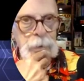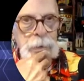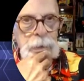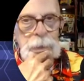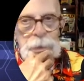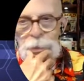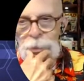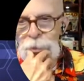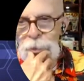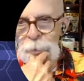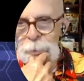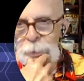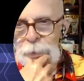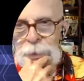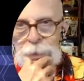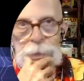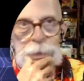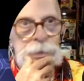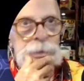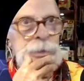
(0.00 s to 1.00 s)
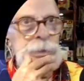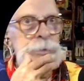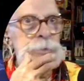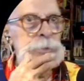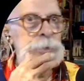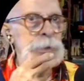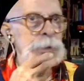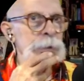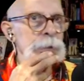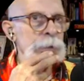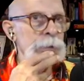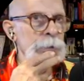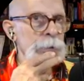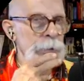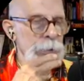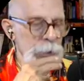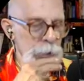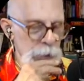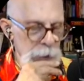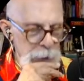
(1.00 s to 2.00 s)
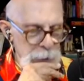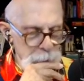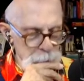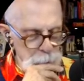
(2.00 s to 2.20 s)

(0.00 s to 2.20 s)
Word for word: Now, this should be easy for this chat